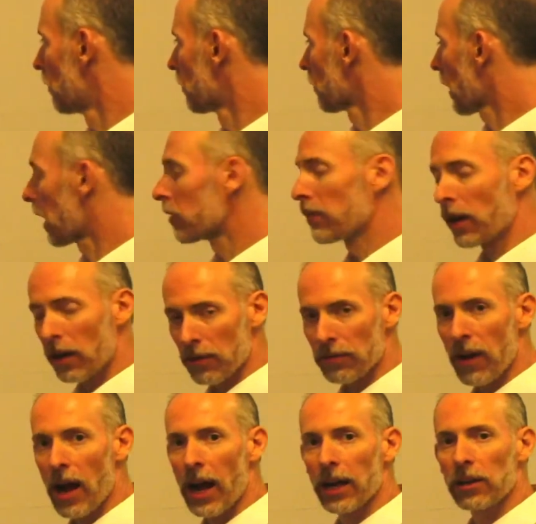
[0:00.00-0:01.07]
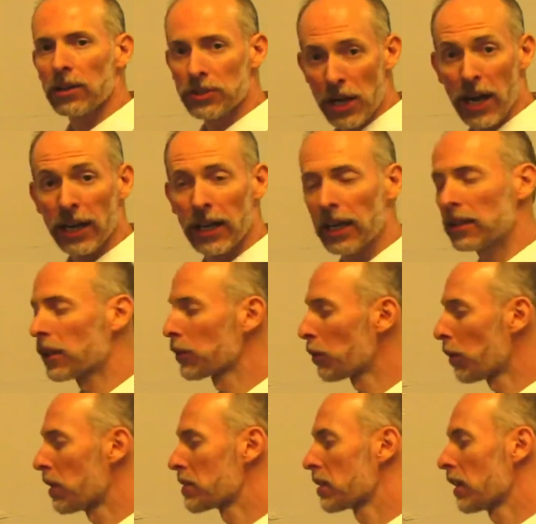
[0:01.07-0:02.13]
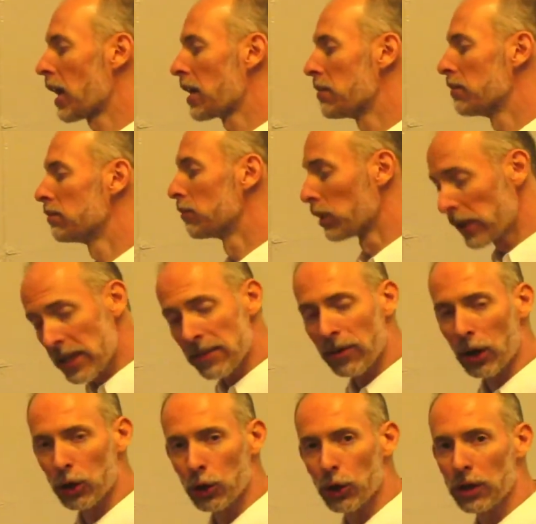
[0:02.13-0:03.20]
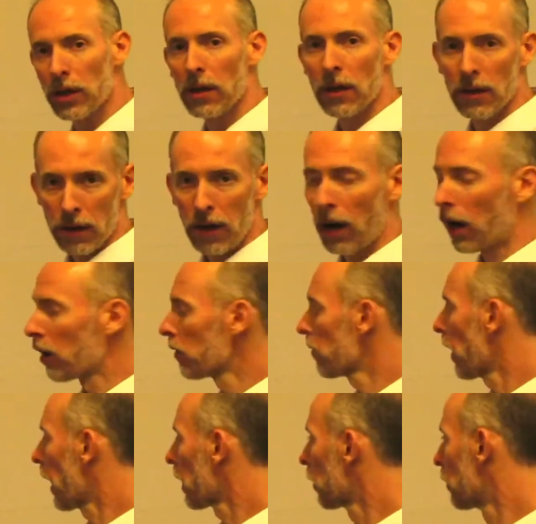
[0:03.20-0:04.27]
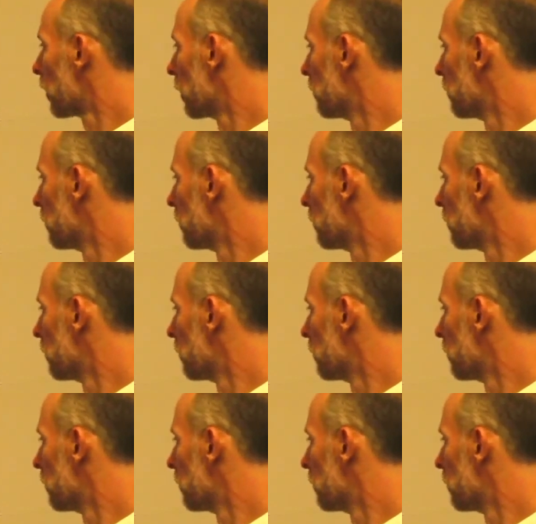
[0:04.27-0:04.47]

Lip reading: And verifying or checking that the ones that I believe are good are in fact good.